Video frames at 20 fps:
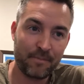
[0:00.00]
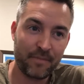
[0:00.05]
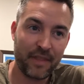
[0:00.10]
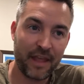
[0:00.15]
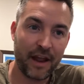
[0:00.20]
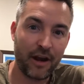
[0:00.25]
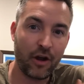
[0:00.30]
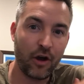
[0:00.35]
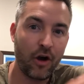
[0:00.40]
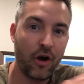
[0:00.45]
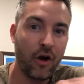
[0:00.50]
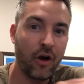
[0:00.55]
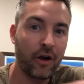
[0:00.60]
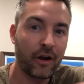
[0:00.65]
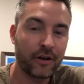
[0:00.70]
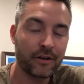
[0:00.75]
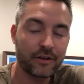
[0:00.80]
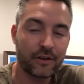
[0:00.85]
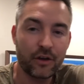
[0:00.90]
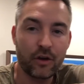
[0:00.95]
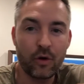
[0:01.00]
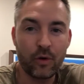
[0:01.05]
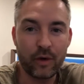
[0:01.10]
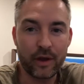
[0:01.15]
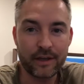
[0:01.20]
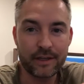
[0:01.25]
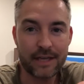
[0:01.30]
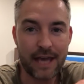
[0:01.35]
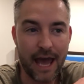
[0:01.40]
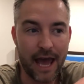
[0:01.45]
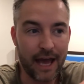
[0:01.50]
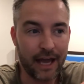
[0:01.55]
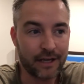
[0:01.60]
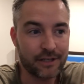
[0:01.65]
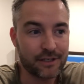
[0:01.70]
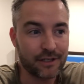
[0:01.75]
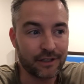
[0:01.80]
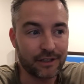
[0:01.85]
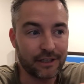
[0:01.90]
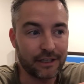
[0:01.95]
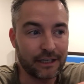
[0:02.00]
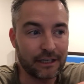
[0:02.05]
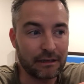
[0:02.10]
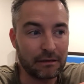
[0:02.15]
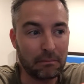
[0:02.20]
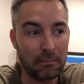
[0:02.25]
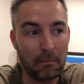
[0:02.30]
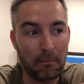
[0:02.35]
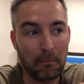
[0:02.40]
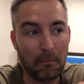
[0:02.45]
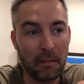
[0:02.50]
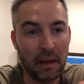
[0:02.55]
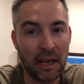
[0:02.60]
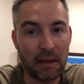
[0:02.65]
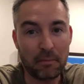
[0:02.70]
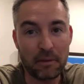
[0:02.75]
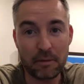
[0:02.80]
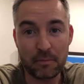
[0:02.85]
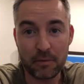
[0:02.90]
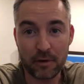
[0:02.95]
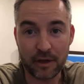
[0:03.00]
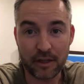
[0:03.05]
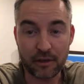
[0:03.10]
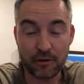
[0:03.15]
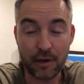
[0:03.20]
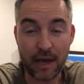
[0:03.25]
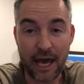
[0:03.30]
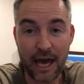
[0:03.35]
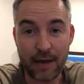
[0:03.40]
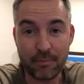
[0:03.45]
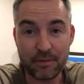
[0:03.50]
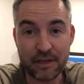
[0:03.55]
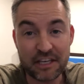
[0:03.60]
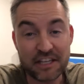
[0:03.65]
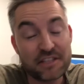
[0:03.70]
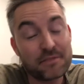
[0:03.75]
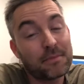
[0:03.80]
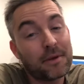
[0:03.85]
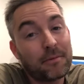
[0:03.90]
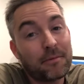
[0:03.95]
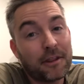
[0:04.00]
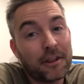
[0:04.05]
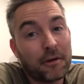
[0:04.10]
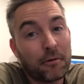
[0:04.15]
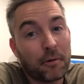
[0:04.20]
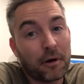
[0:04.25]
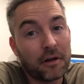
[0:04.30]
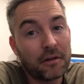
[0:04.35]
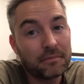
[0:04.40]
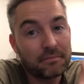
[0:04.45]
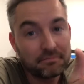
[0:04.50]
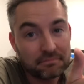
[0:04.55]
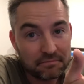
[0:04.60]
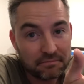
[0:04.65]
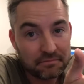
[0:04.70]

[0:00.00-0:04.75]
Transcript: that aren't going to actually maybe bring you happiness. Maybe they will.